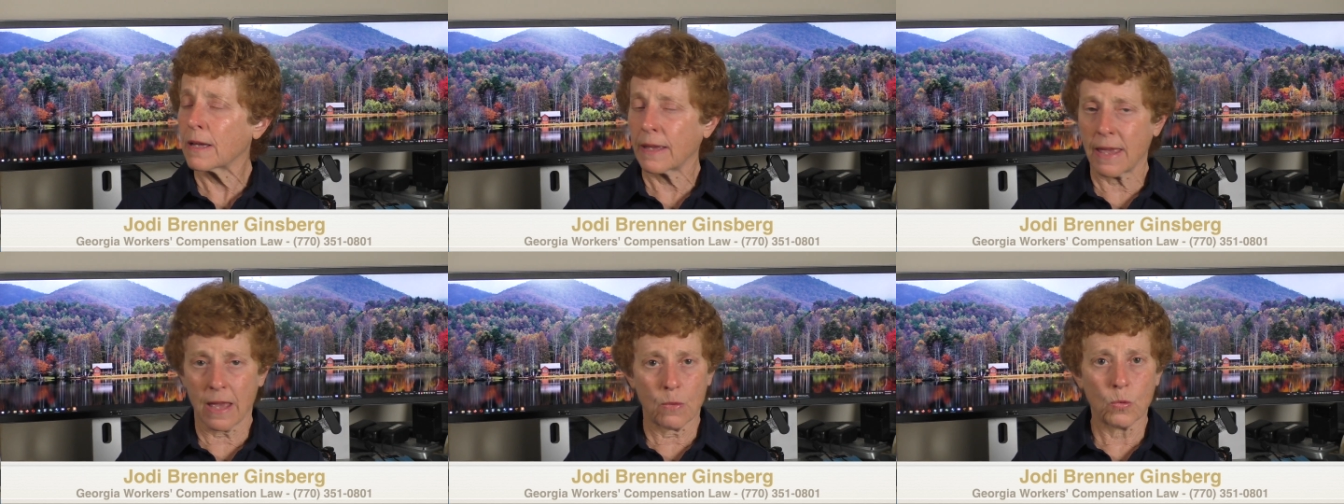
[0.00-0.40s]

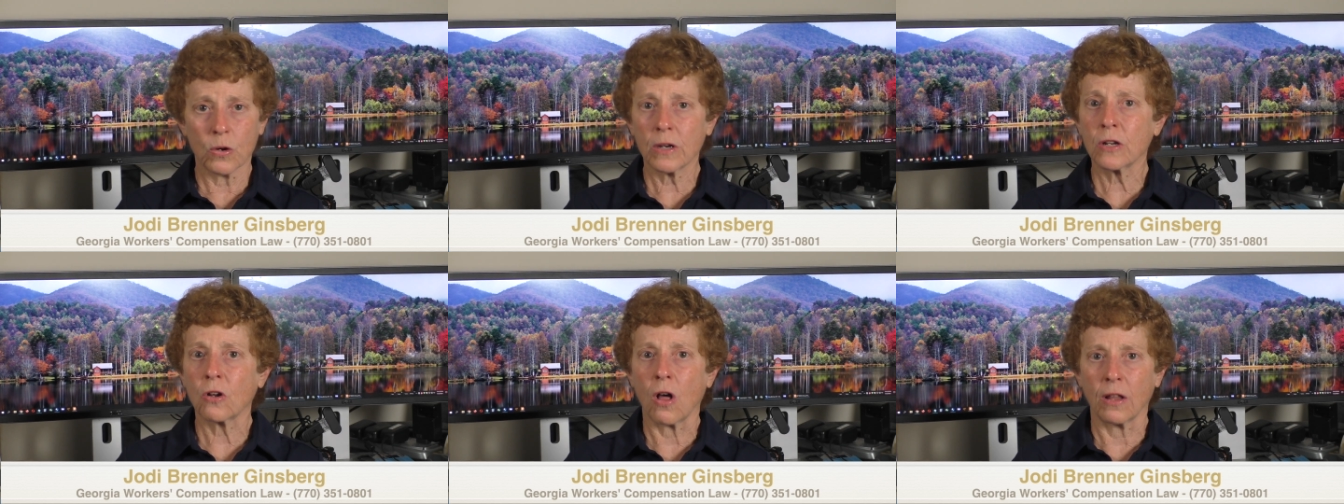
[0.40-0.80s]
can't
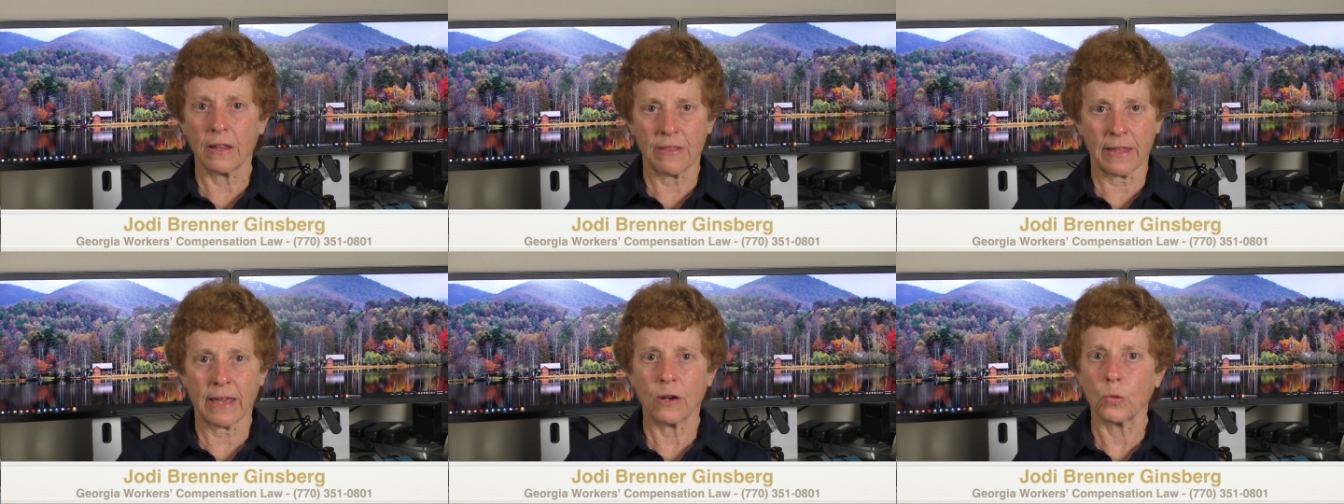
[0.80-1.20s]
work at all,
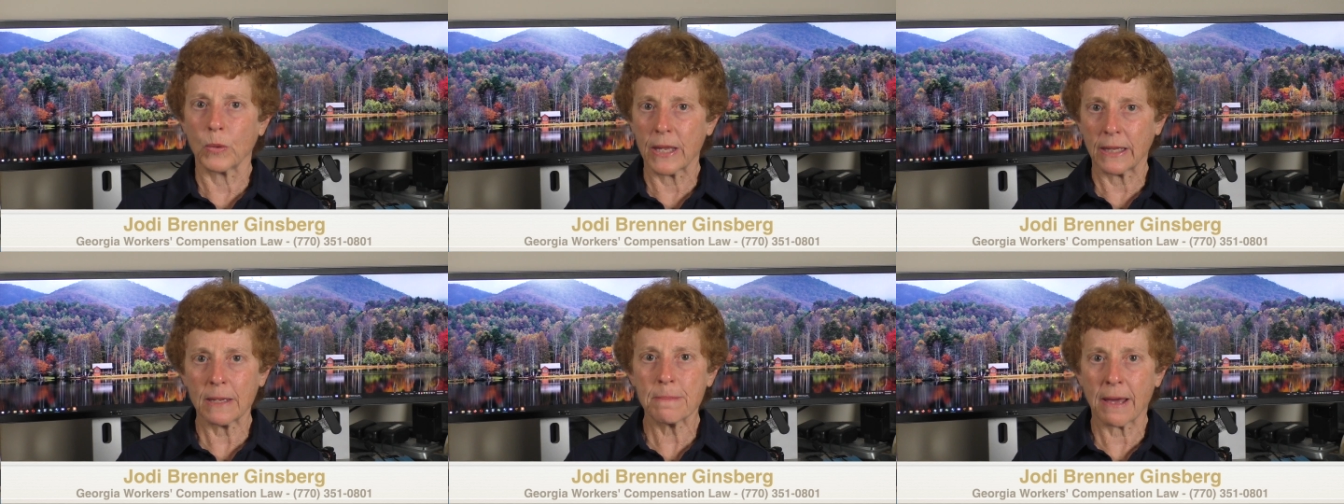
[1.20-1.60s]
and they get a
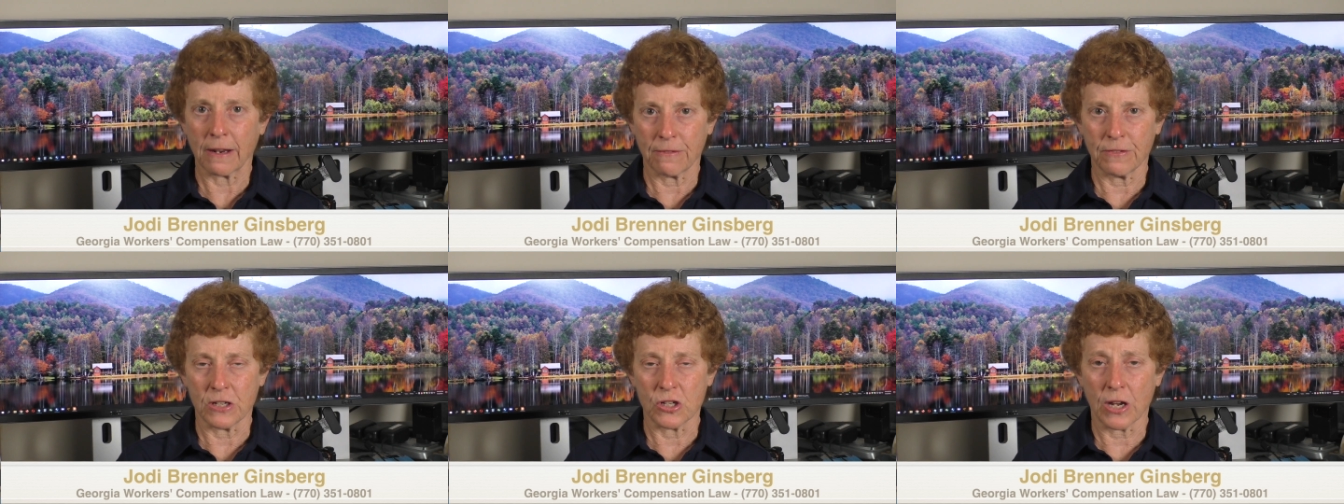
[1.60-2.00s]
weekly
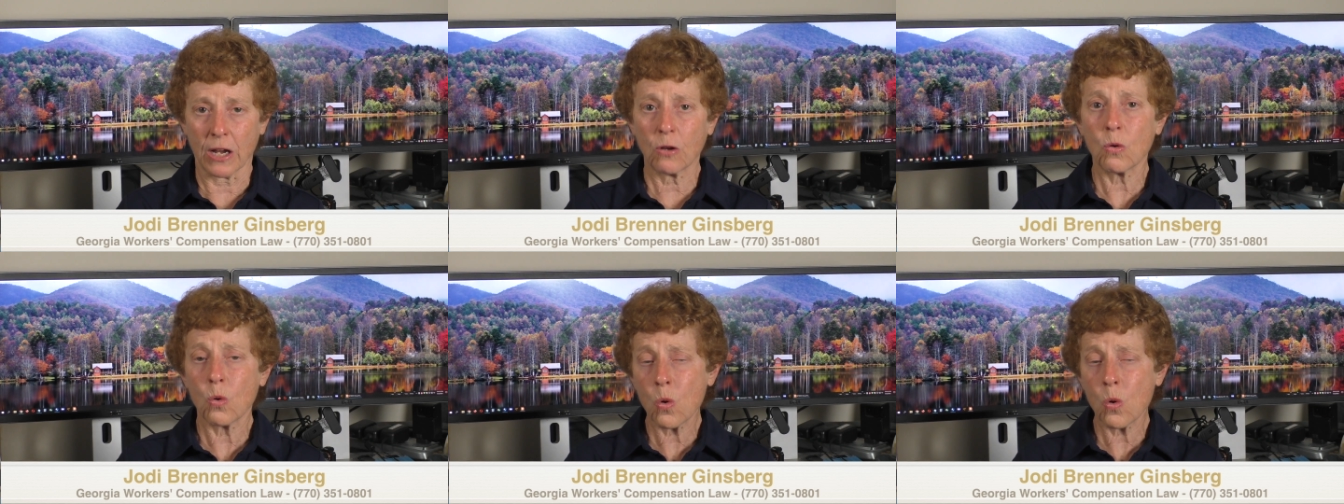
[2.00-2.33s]
benefit check,